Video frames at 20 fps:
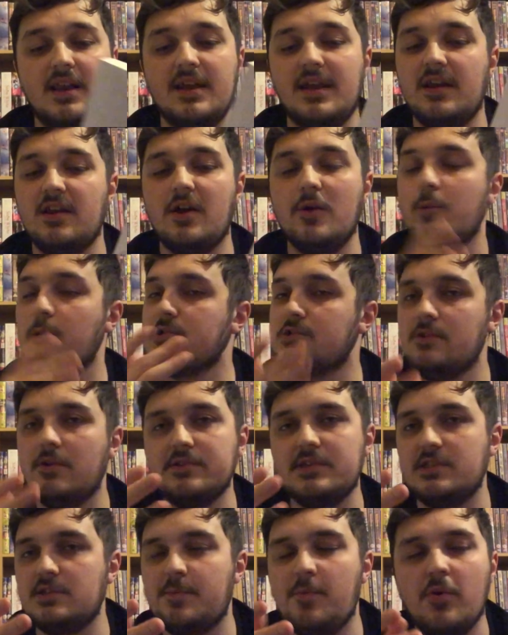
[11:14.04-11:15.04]
alley, and I was not
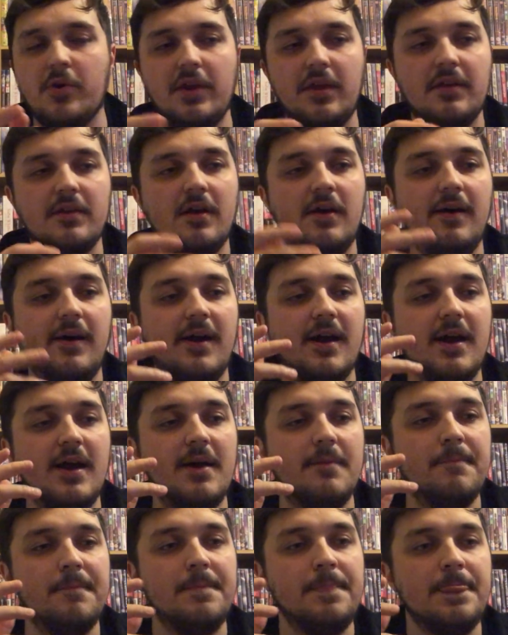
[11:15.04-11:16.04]
disappointed. I
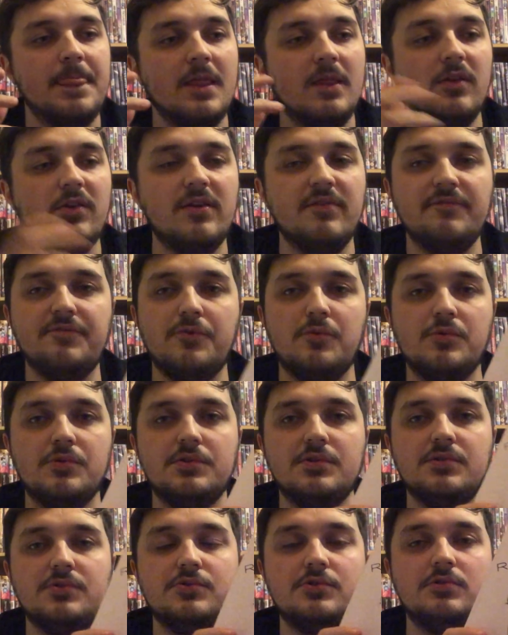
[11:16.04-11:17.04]
am looking
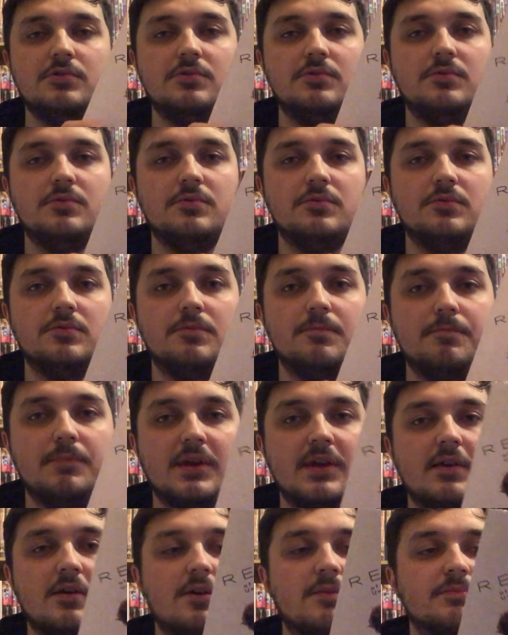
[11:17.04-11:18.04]
forward to
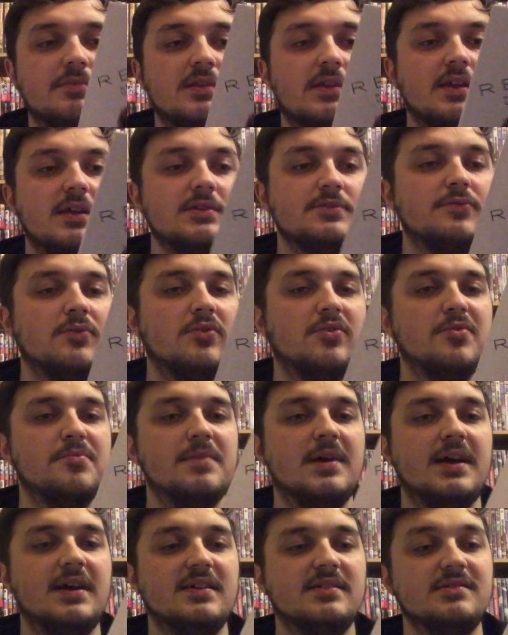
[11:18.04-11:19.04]
picking up the next volume
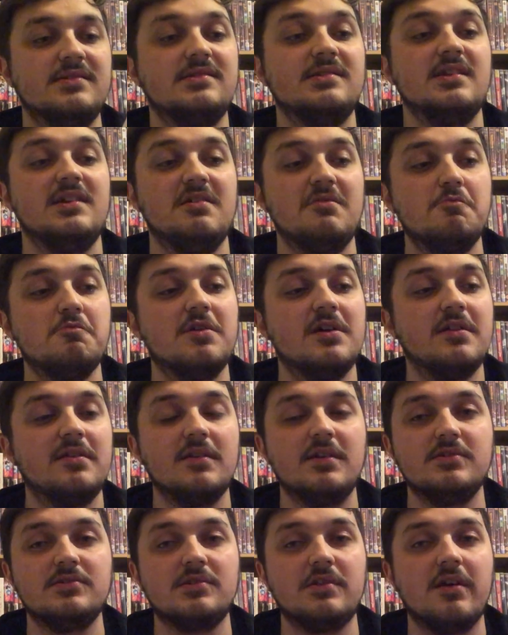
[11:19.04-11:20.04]
and seeing where
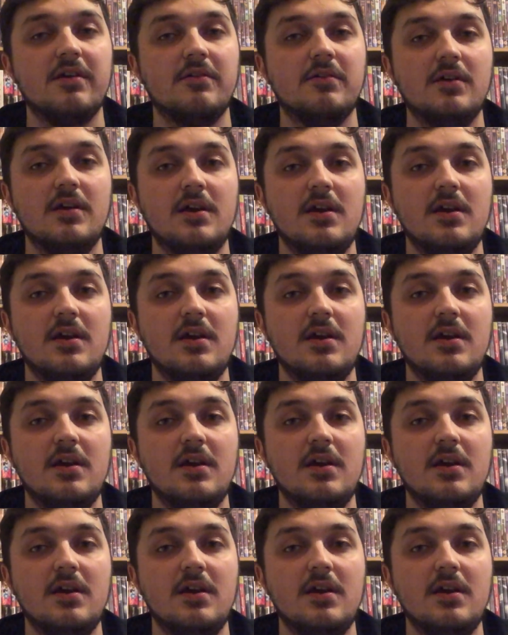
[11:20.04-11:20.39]
things go.